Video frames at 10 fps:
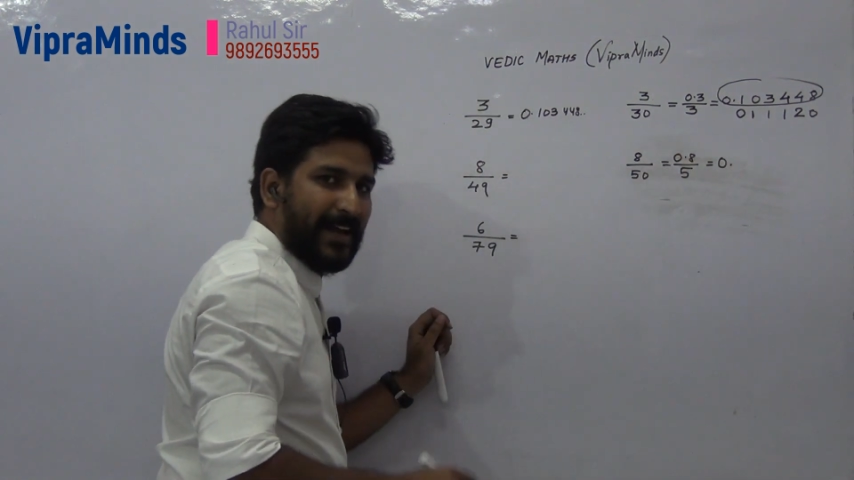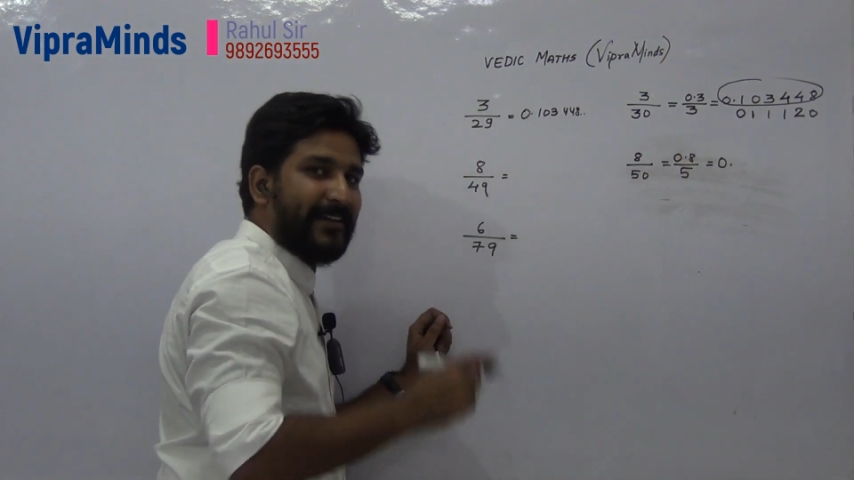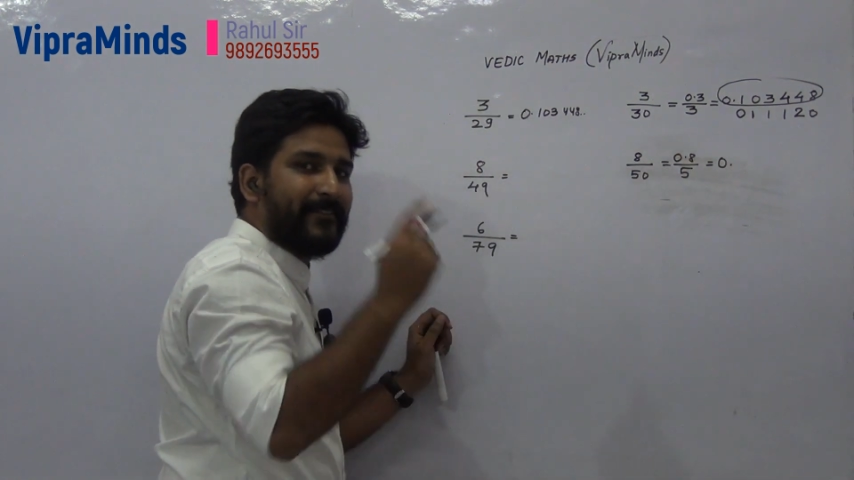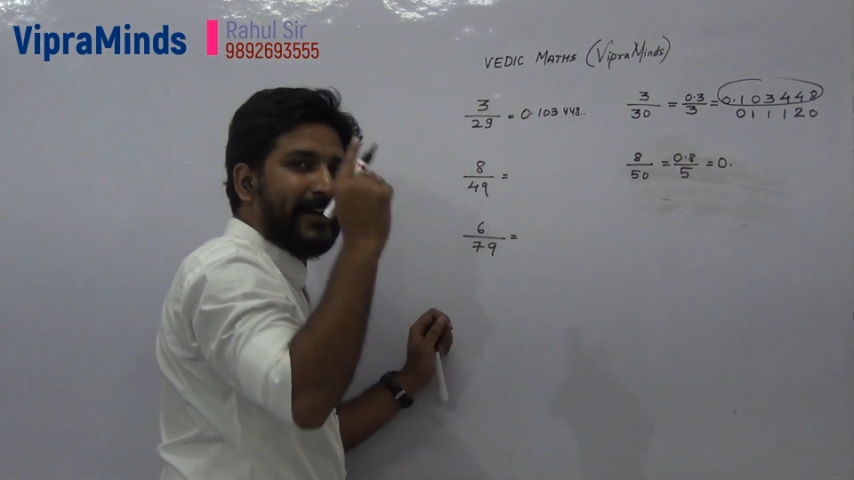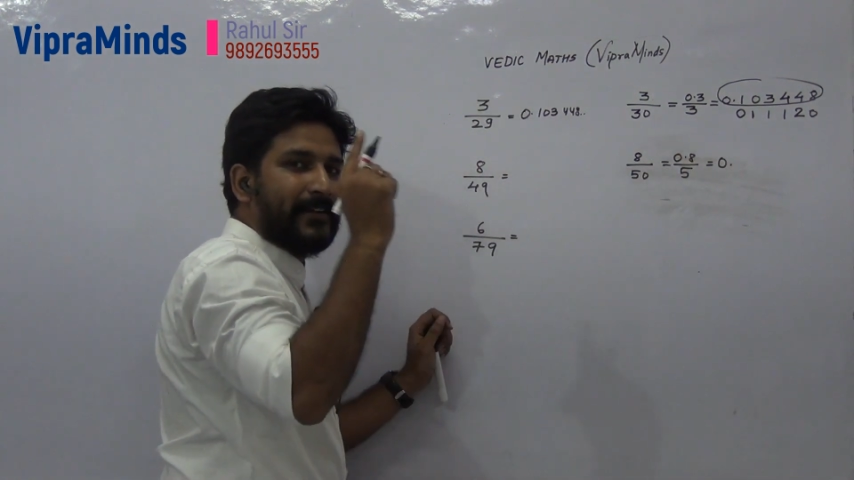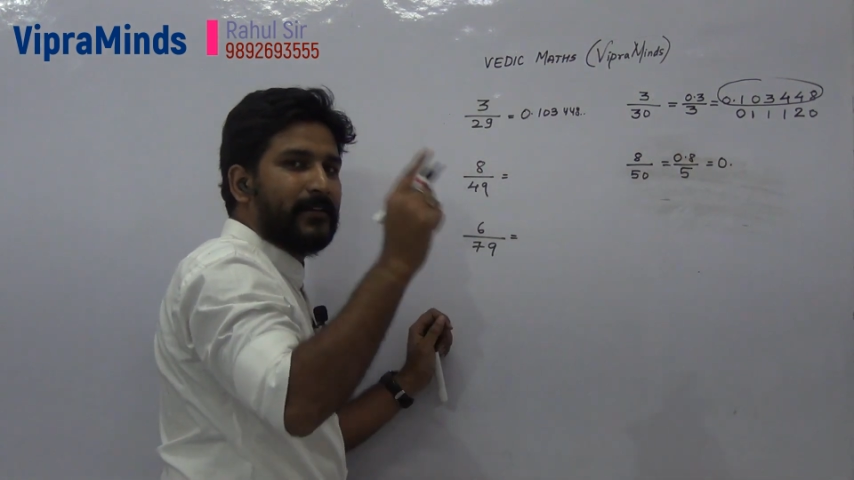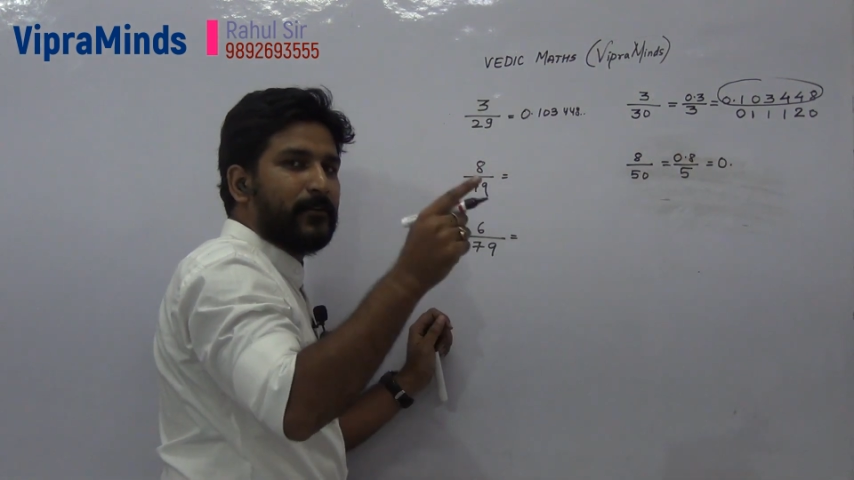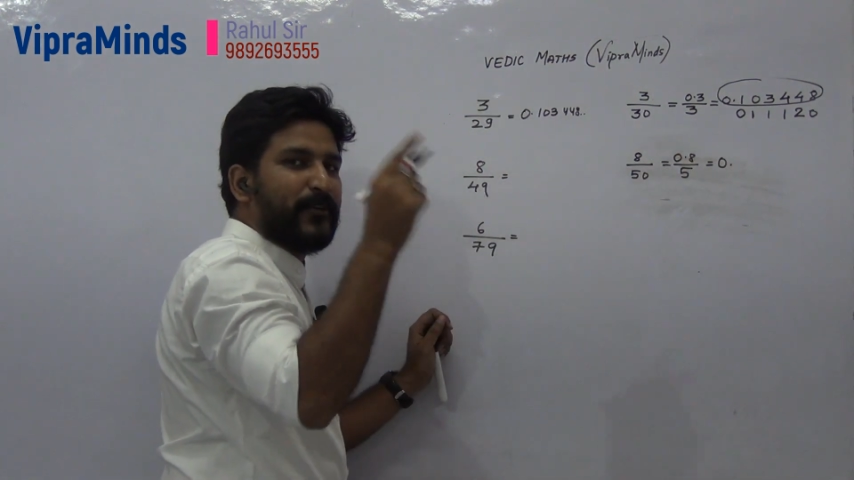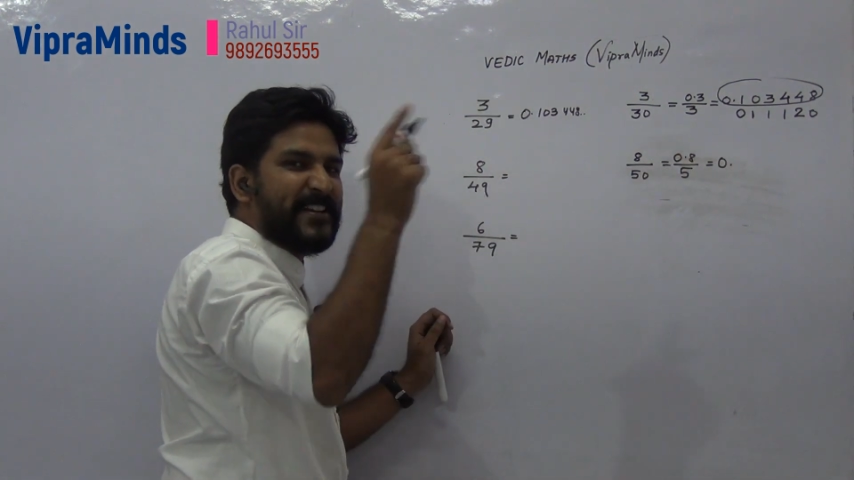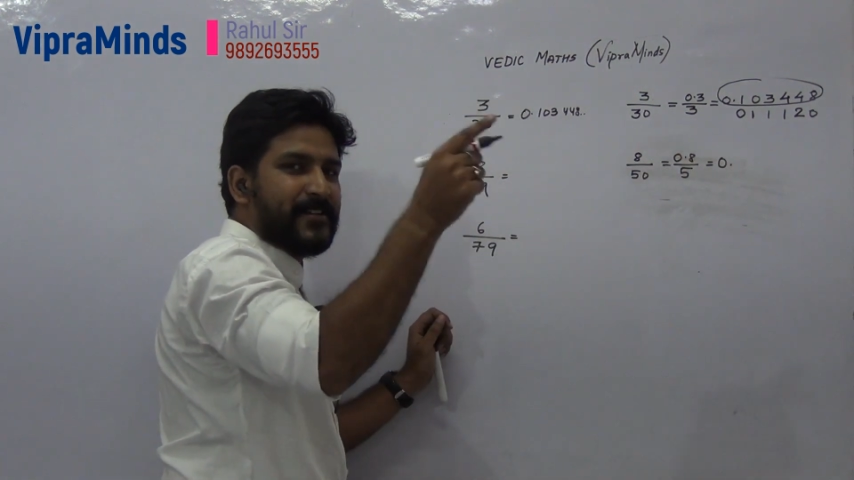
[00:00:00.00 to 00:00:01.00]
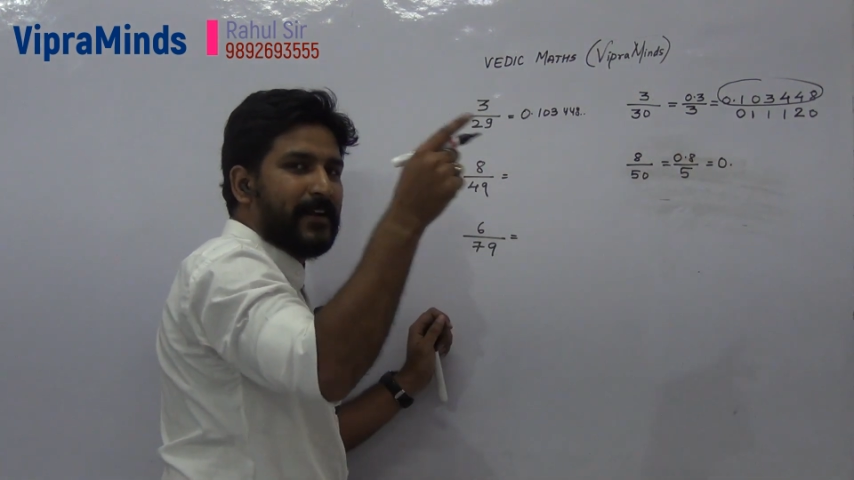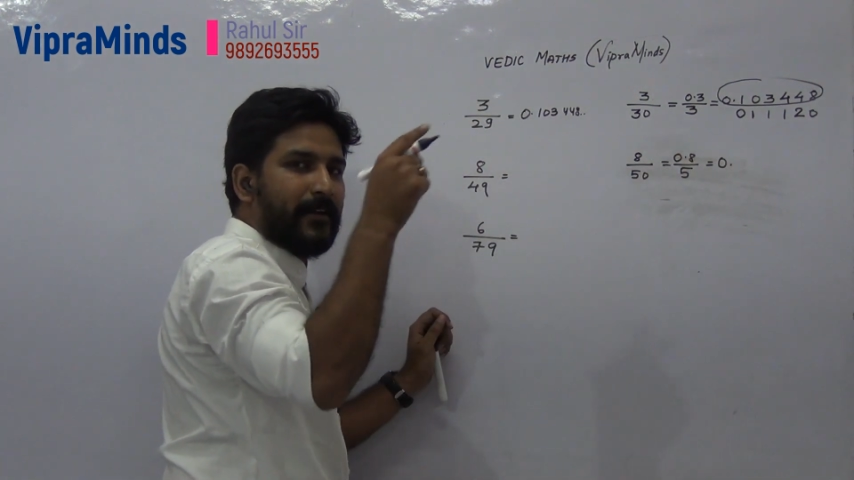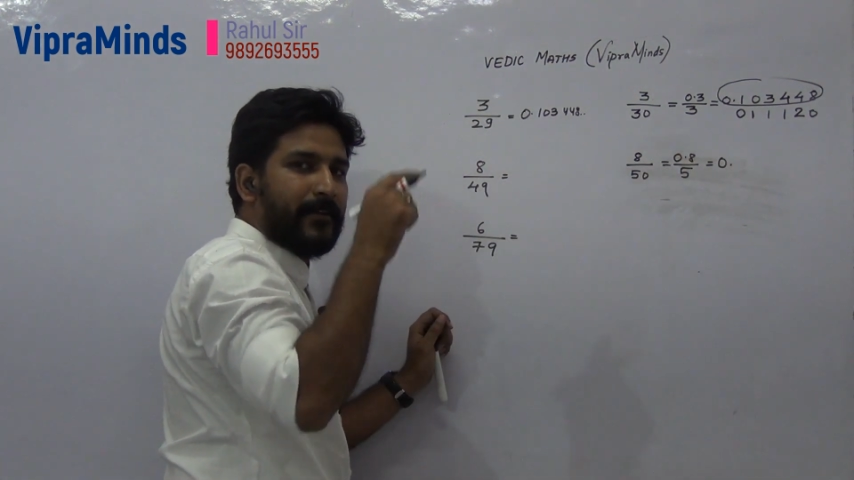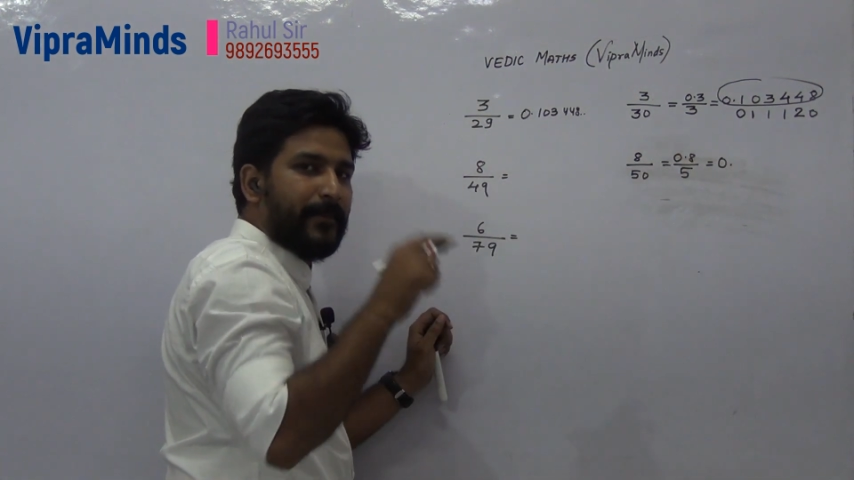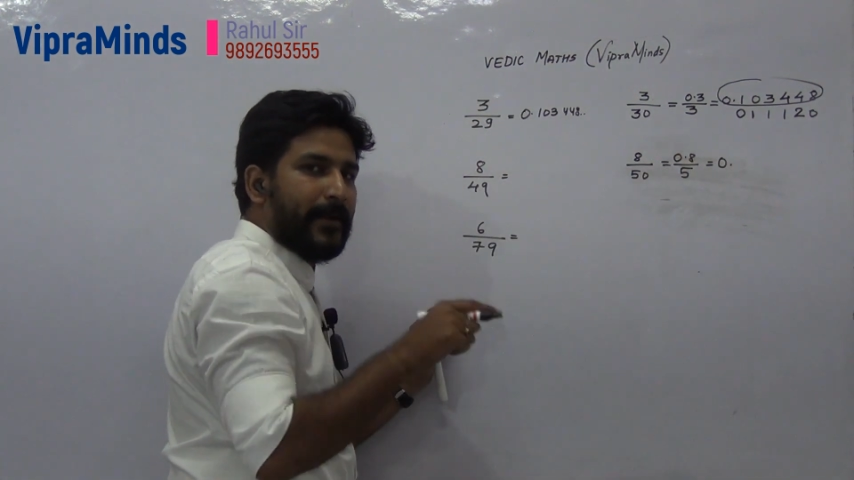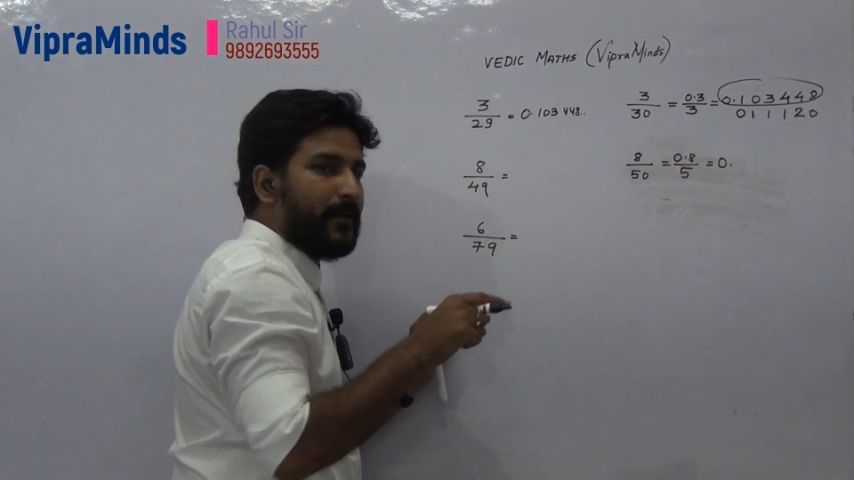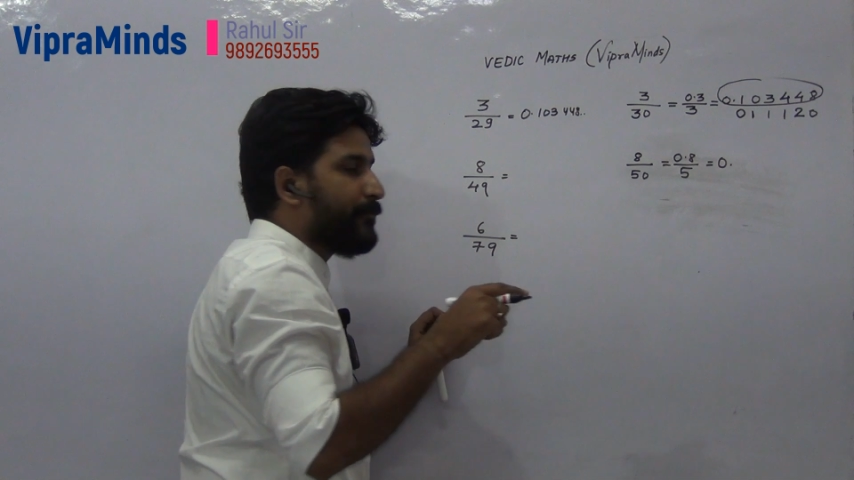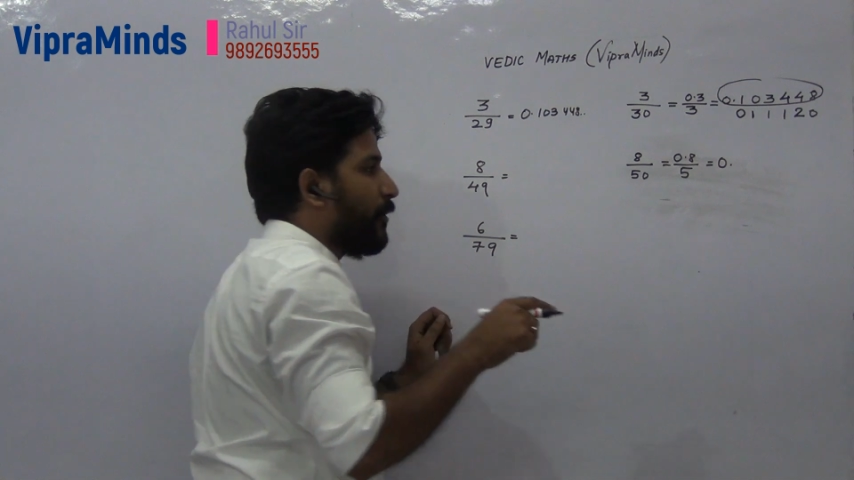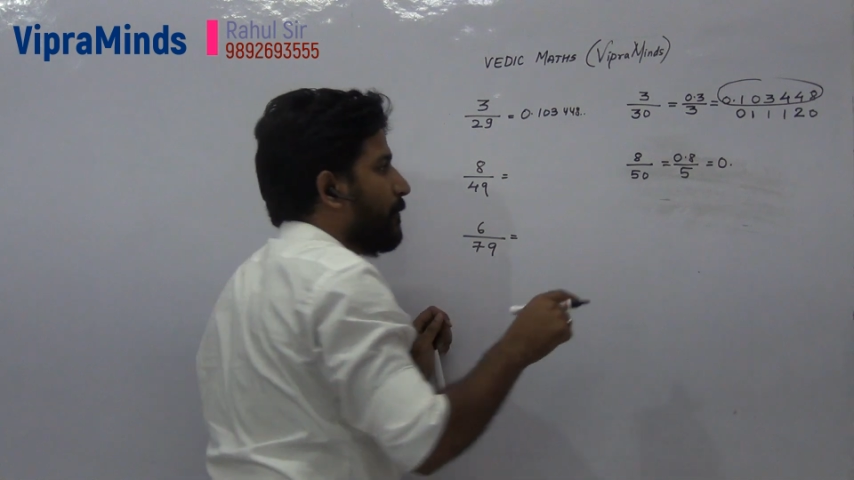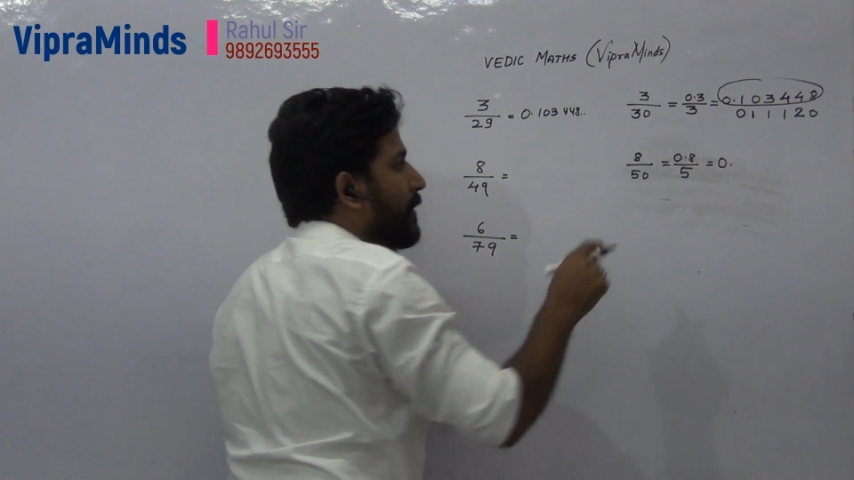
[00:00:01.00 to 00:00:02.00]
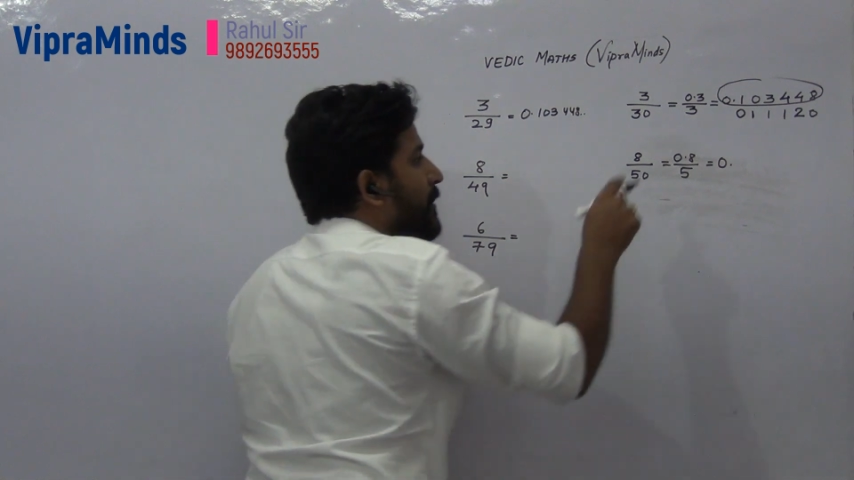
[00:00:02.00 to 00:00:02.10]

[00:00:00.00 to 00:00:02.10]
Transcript: and write in the question and remainder form.